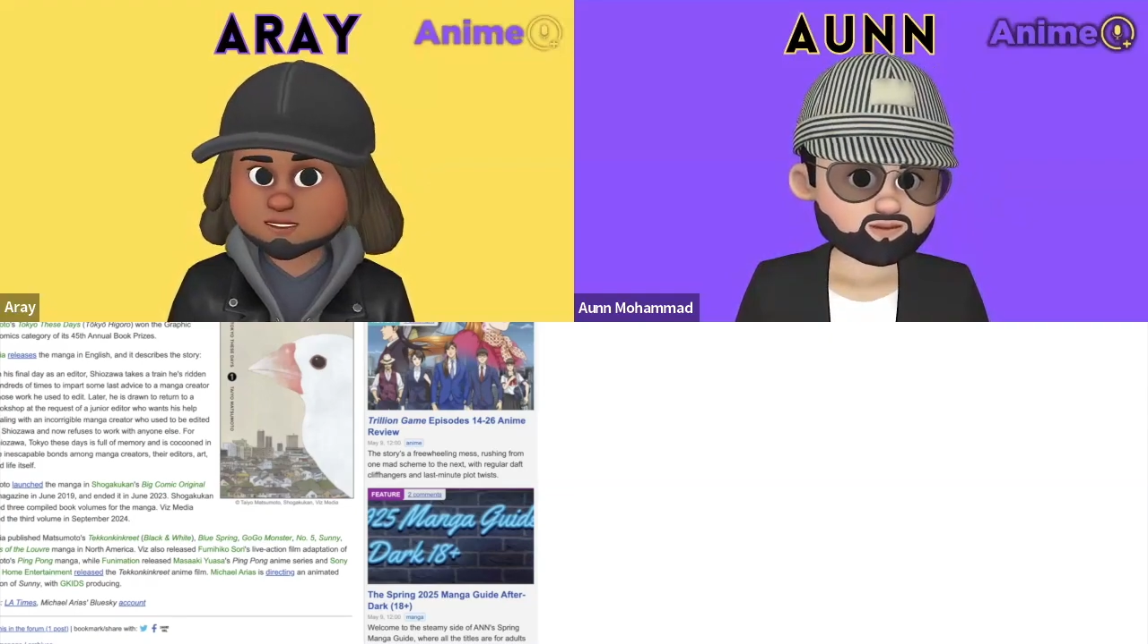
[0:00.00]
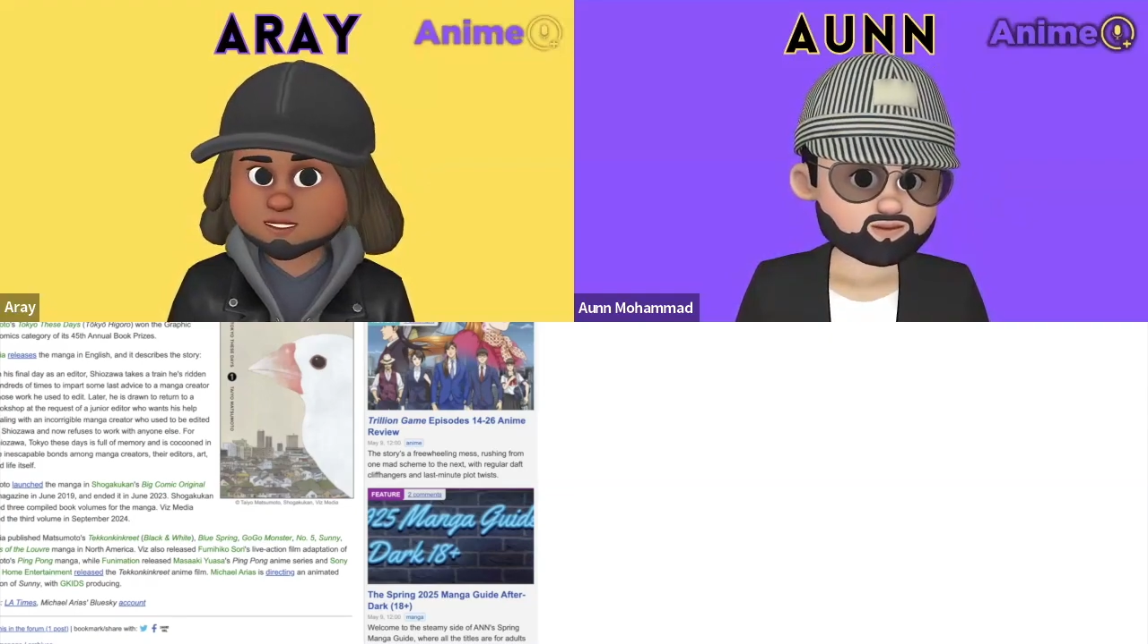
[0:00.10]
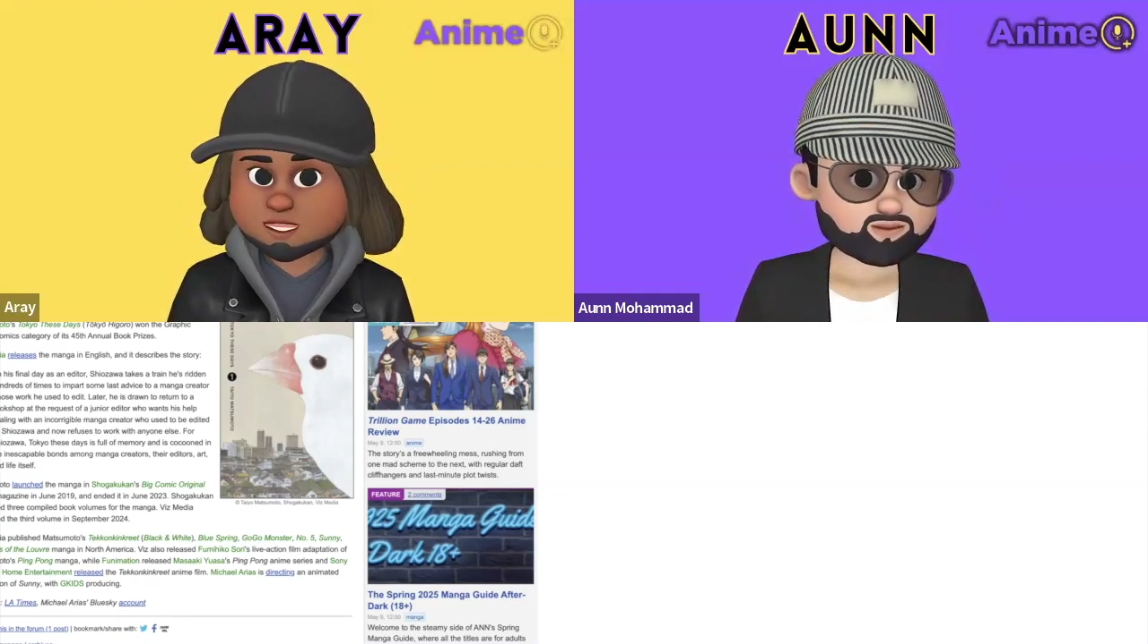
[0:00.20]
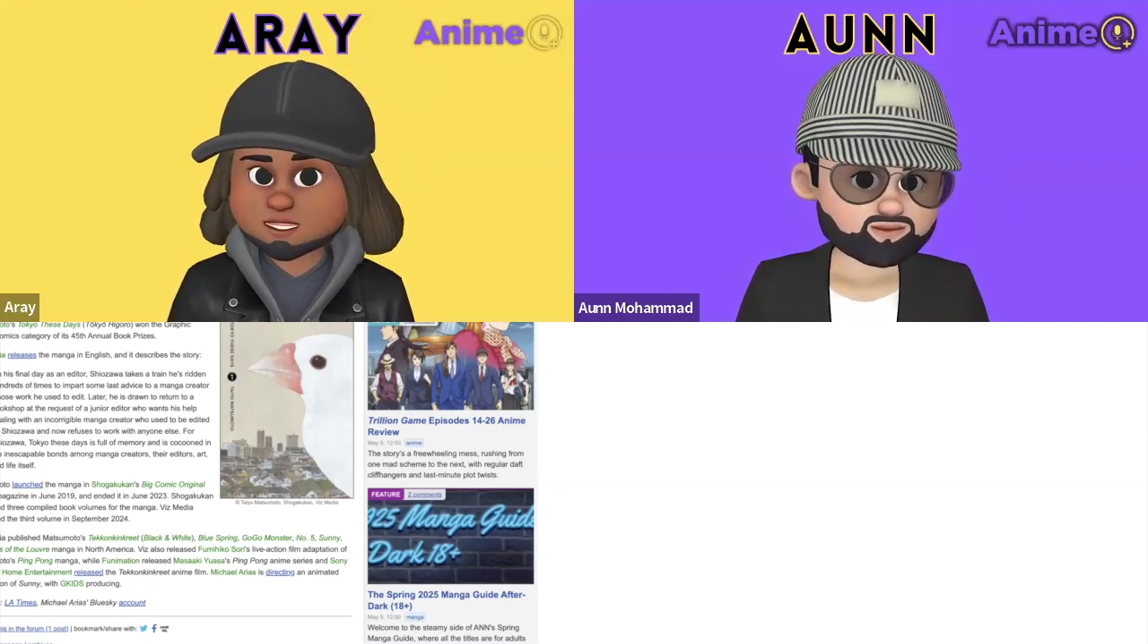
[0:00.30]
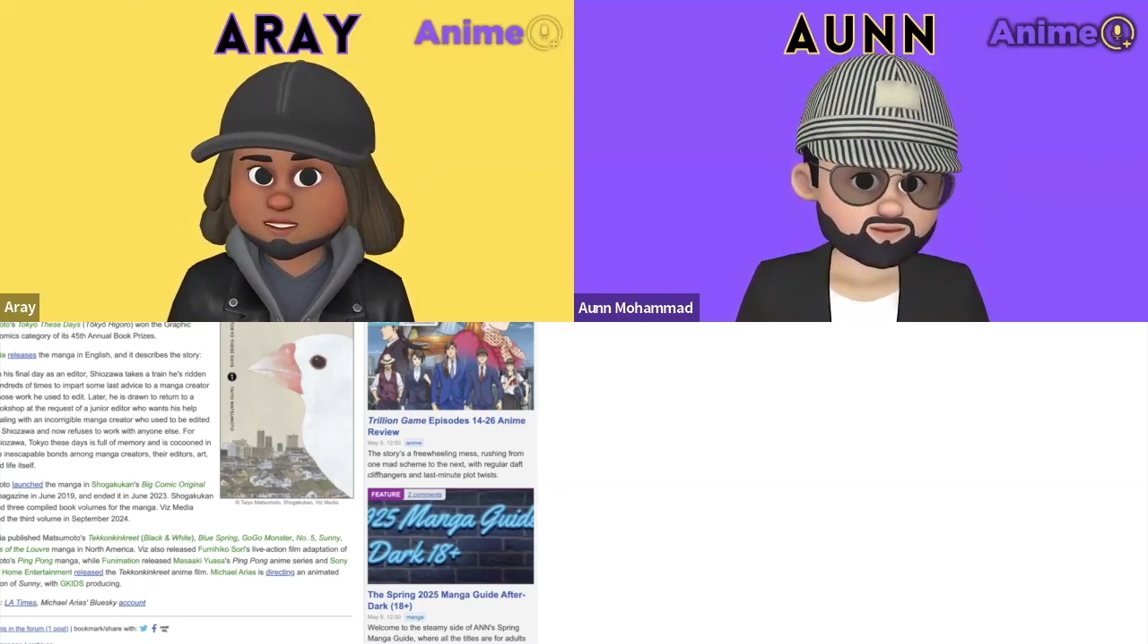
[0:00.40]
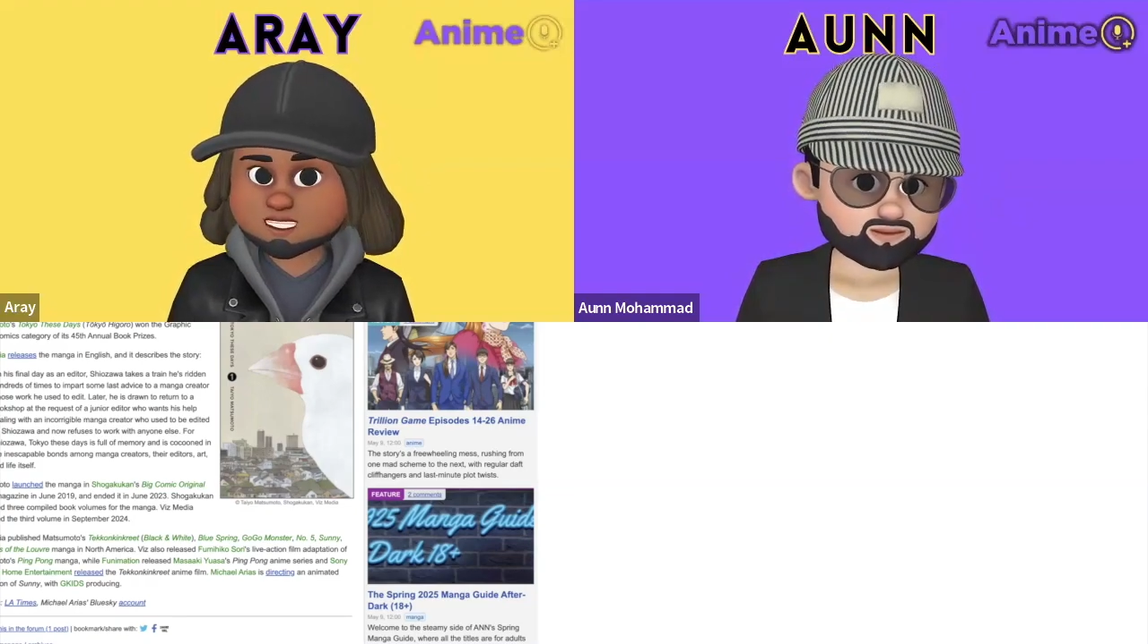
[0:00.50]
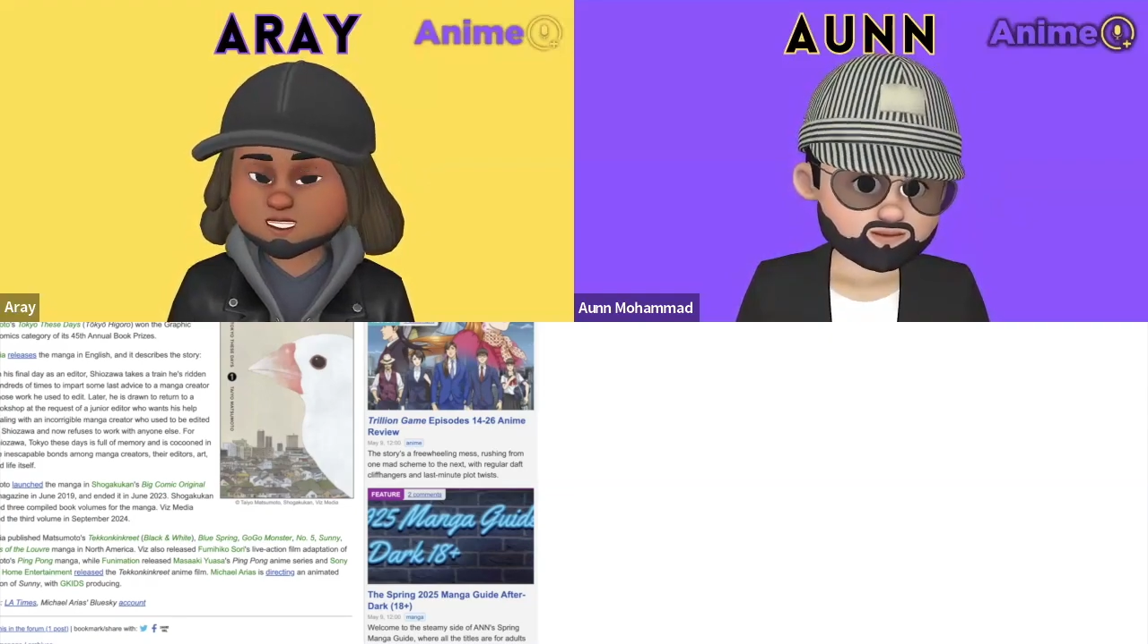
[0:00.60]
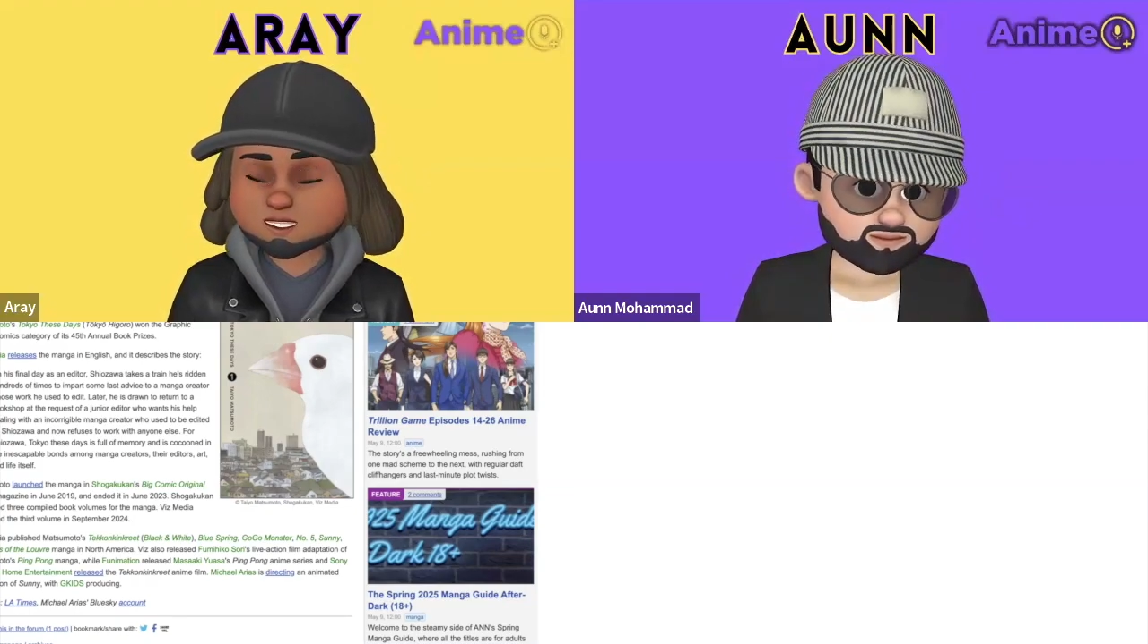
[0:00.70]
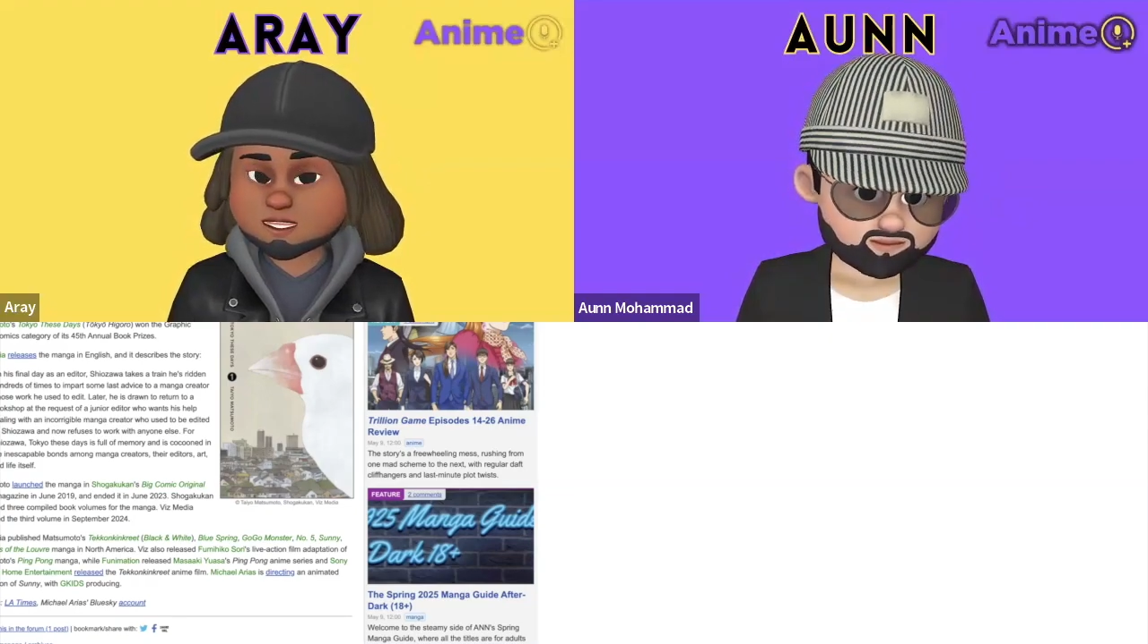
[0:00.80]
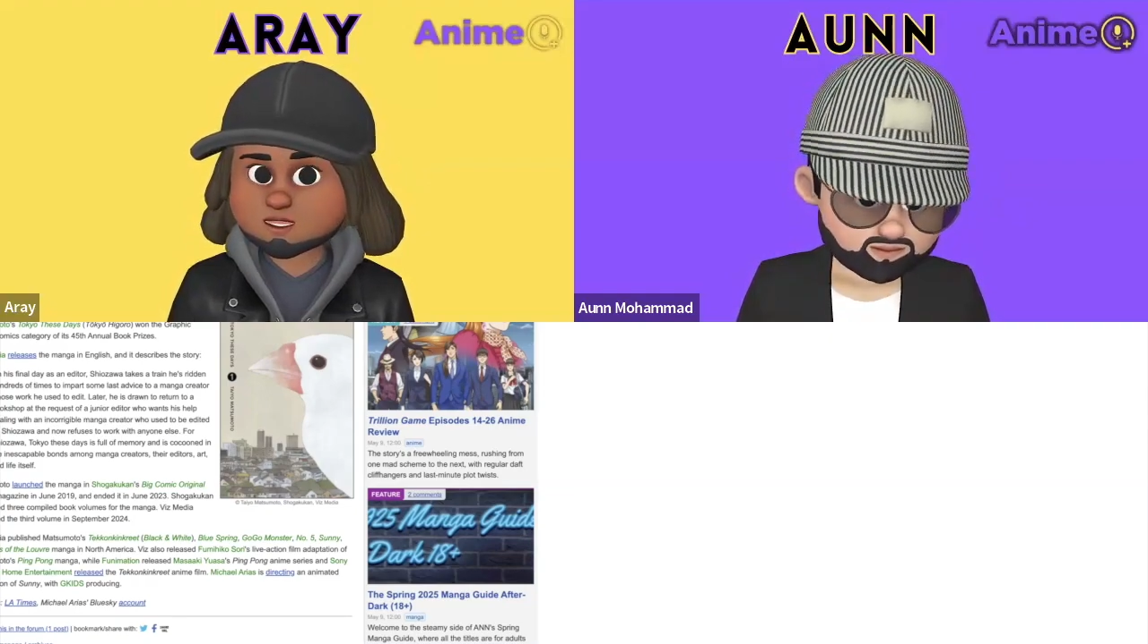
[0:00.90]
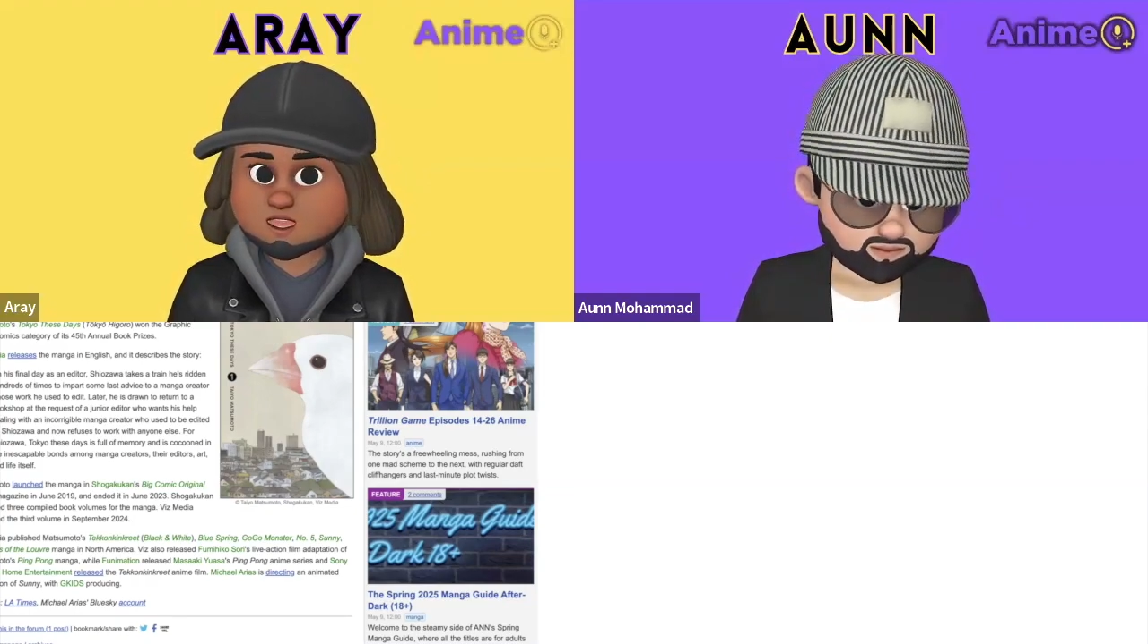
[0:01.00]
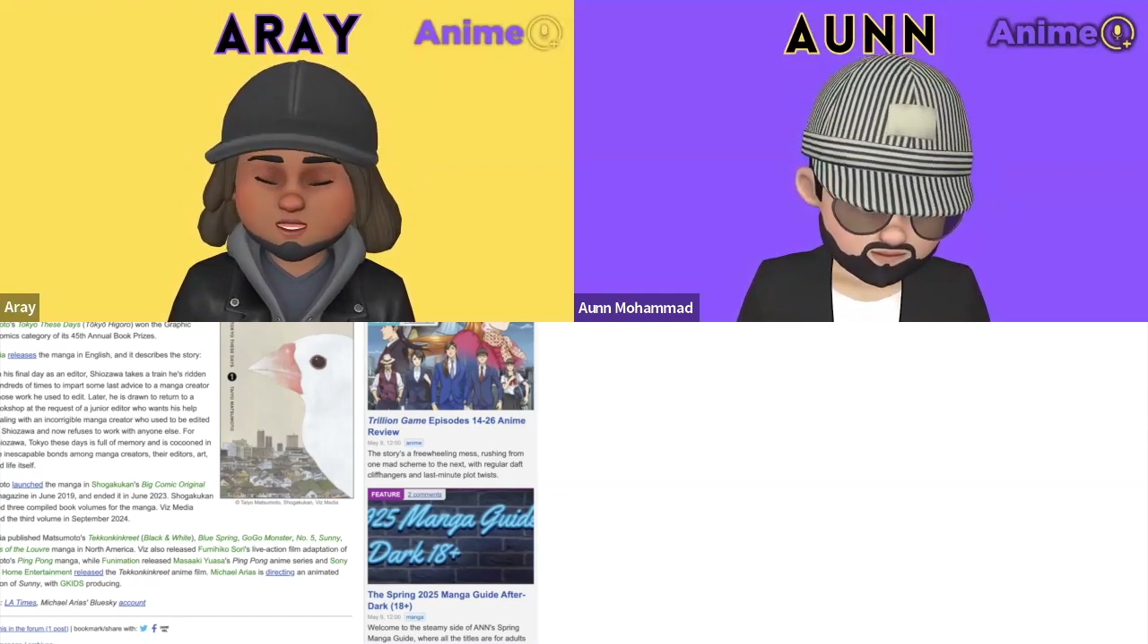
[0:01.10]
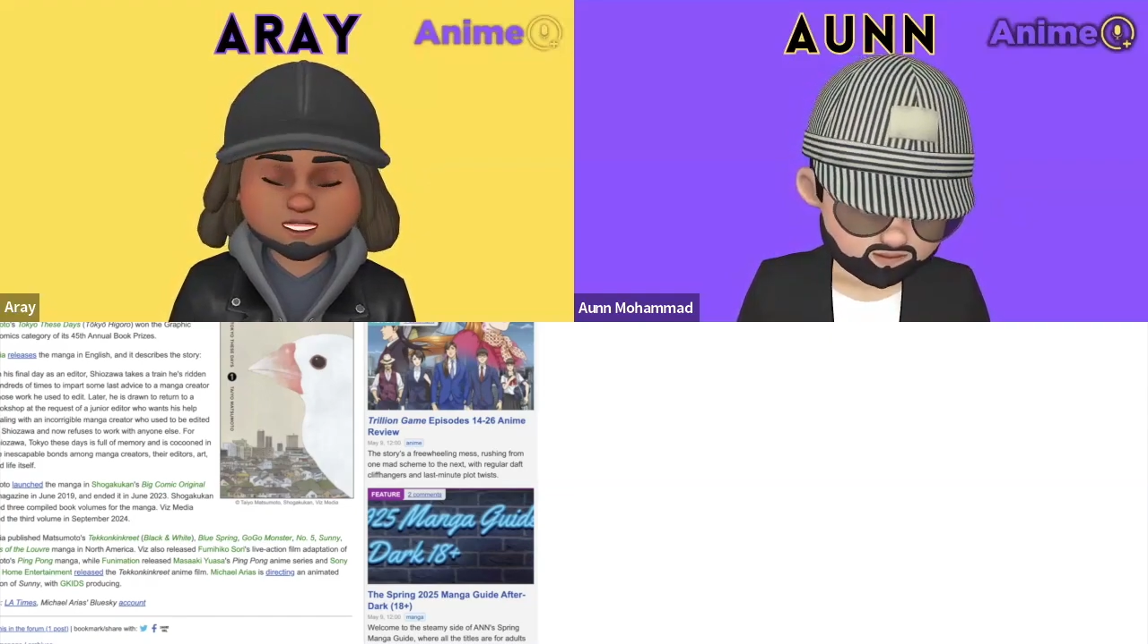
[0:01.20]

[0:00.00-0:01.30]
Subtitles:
but he keeps getting roped